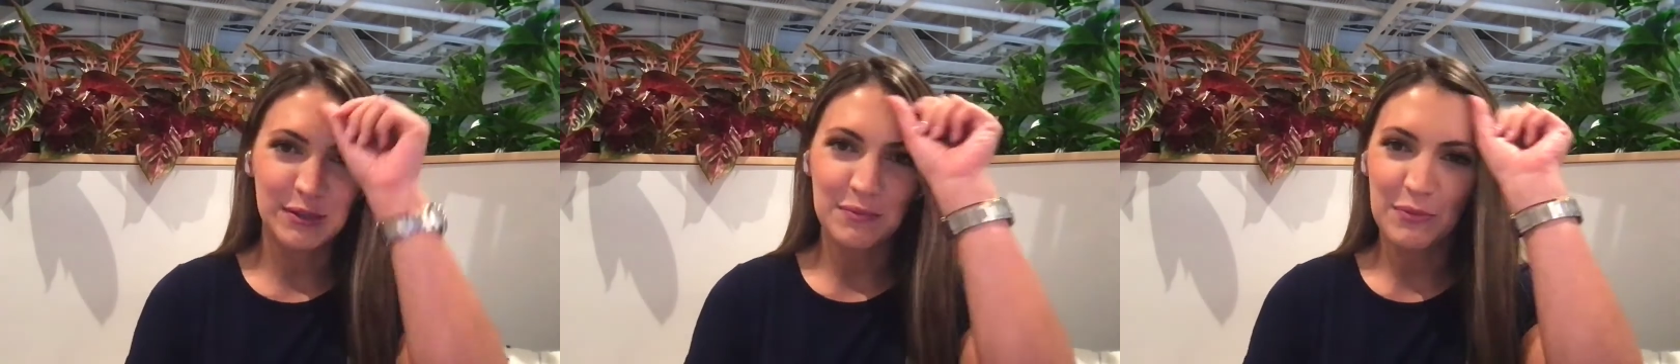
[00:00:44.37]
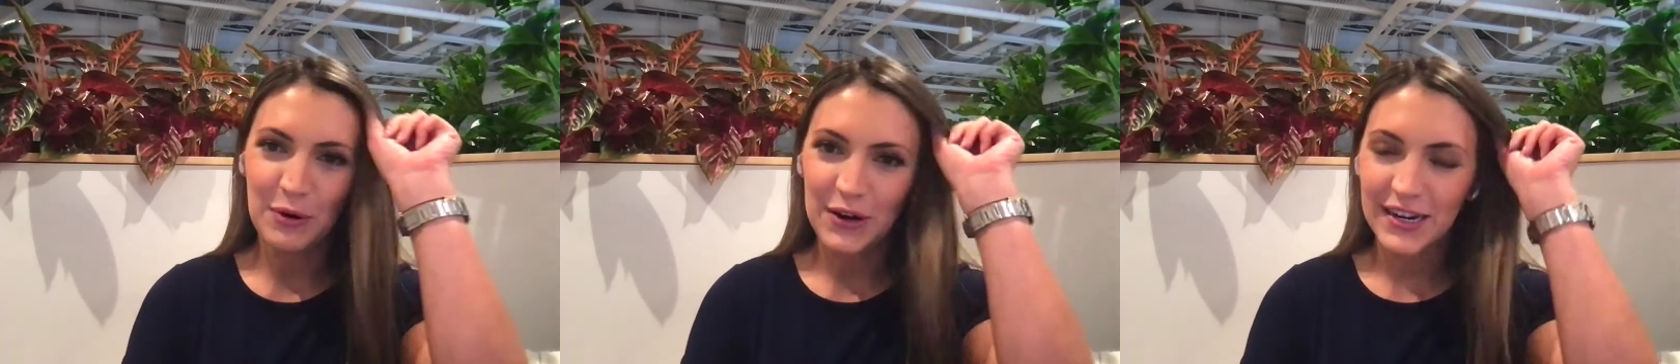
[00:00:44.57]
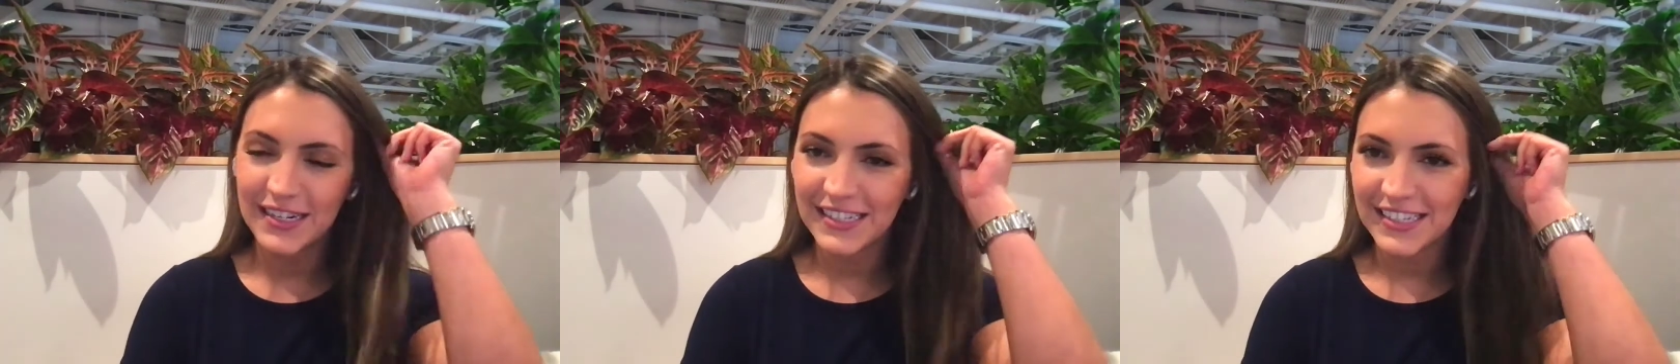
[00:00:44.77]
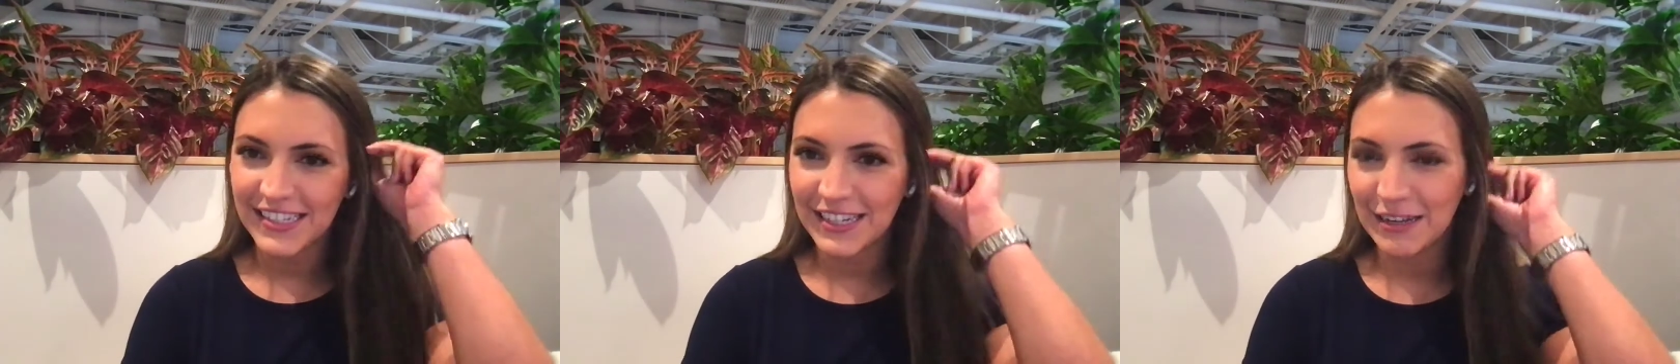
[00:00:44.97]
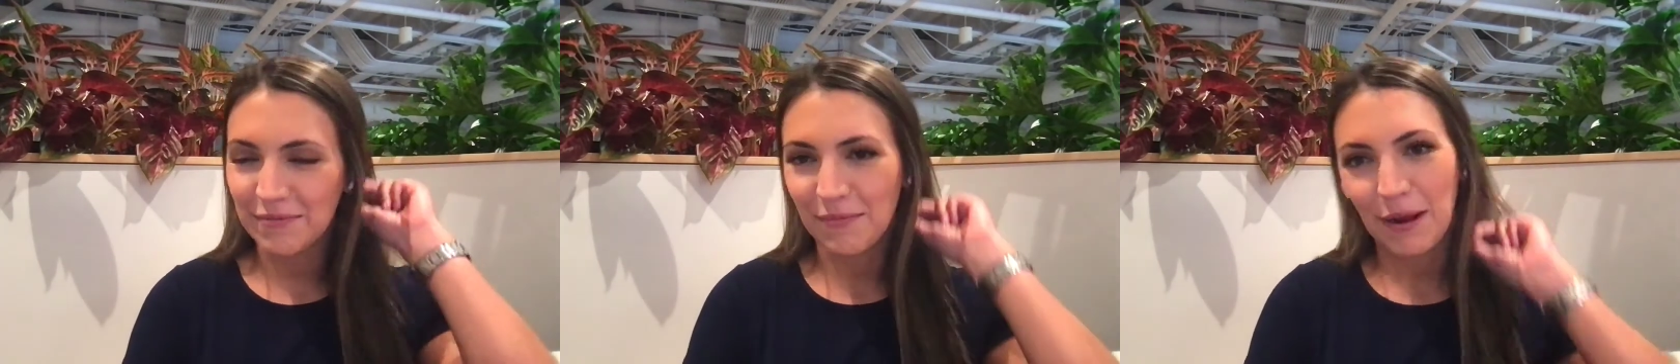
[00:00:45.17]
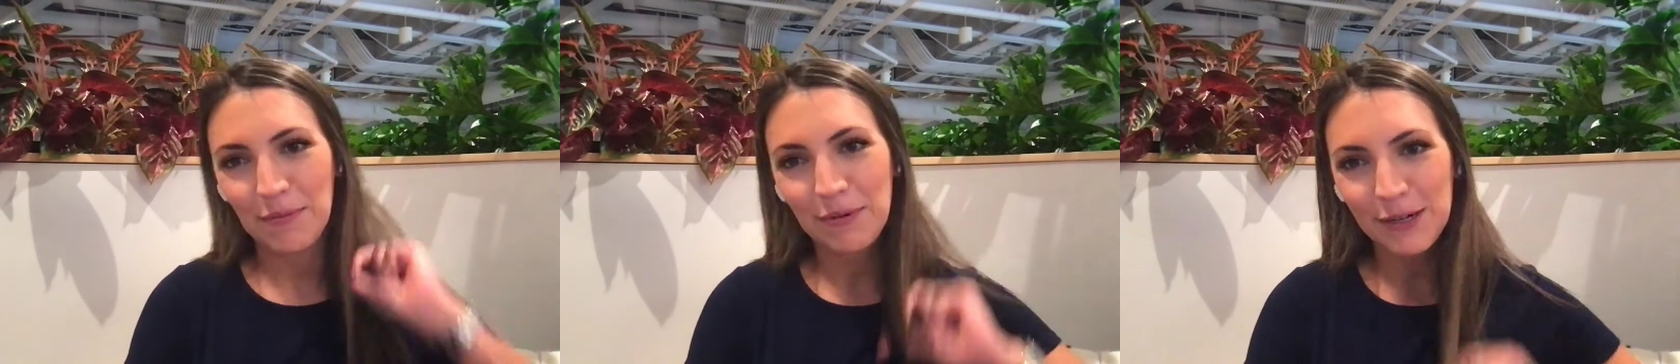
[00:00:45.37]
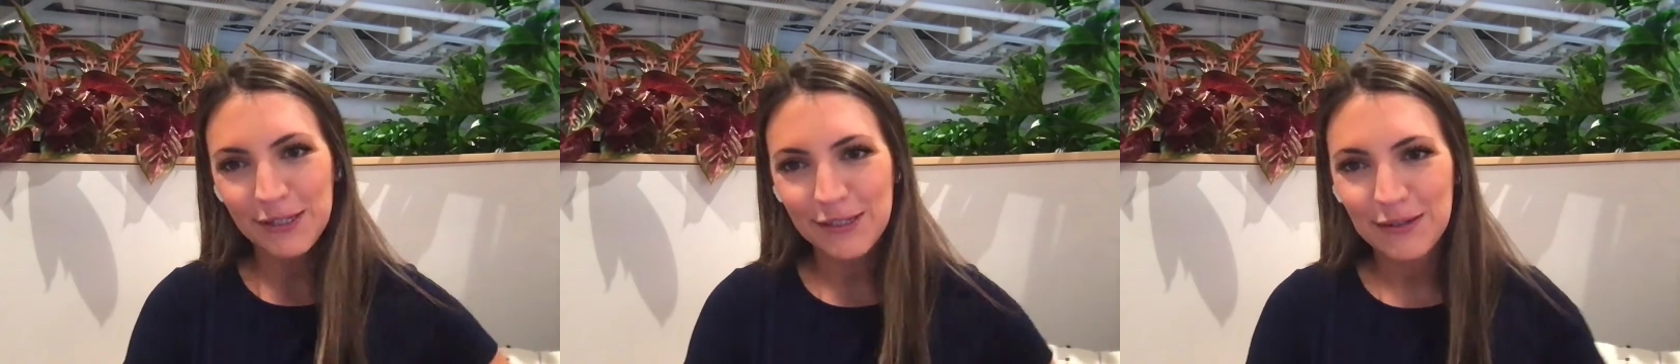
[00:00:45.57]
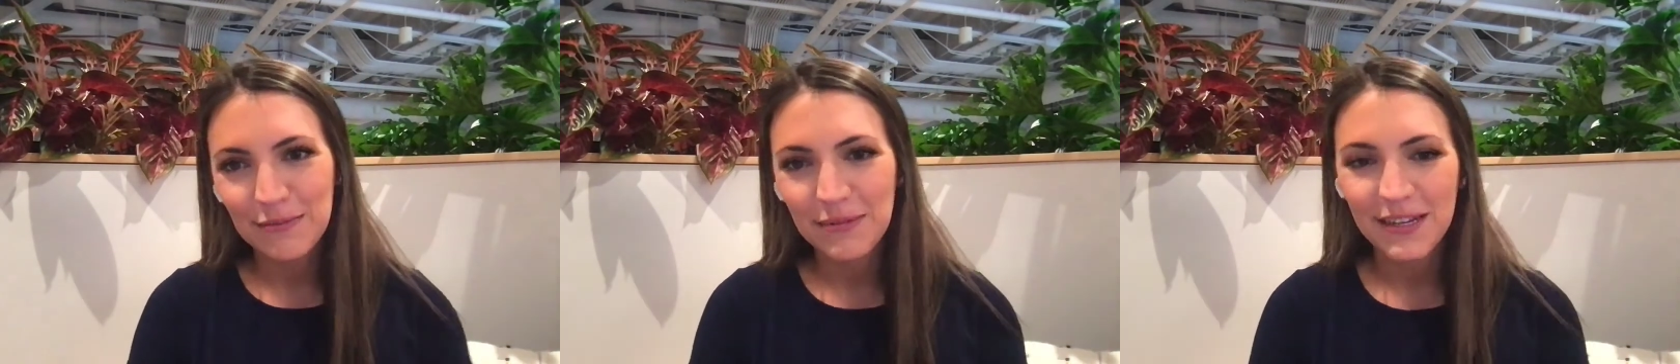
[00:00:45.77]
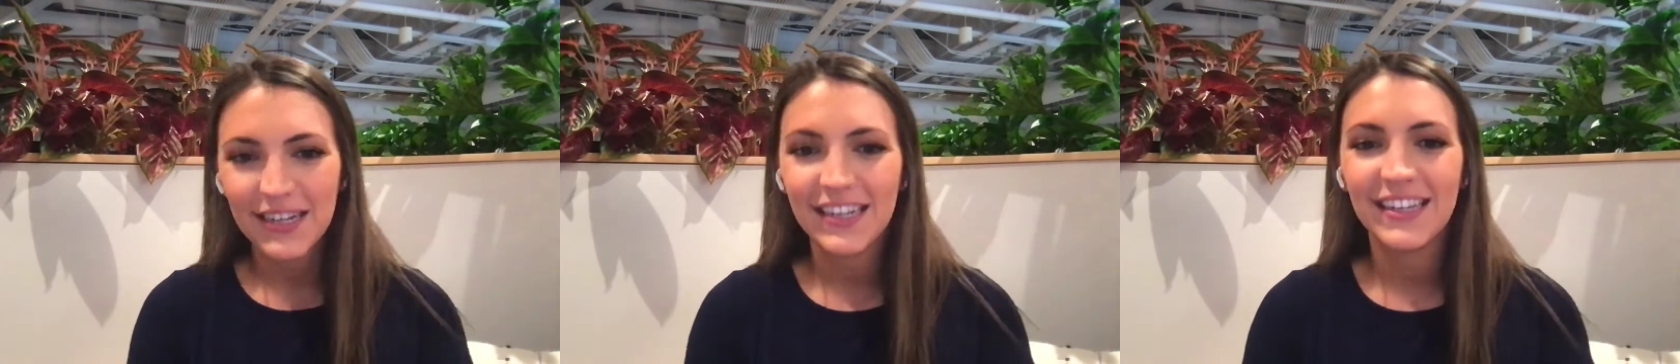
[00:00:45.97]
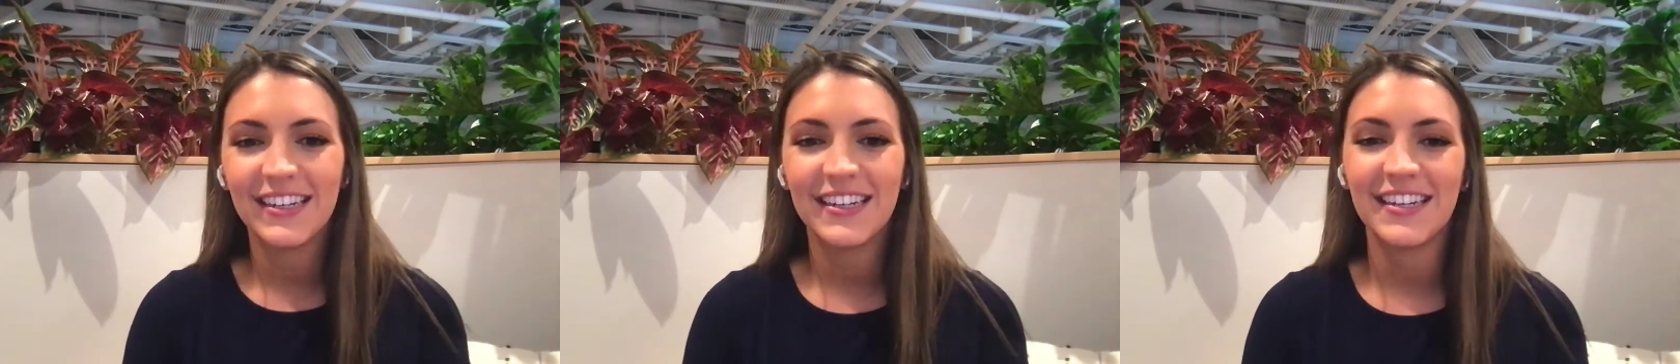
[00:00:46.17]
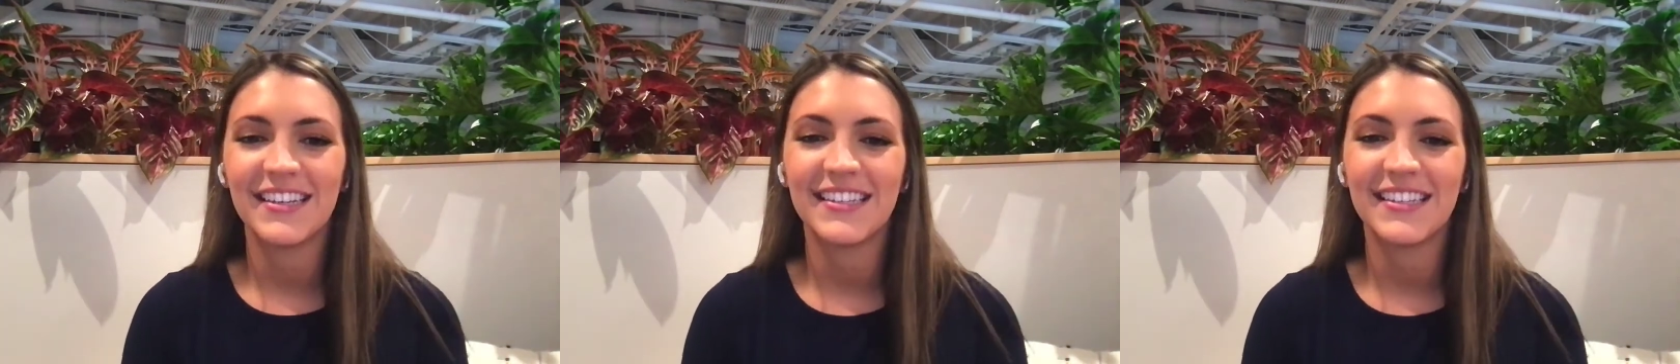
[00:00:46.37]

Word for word: important, in my personal opinion,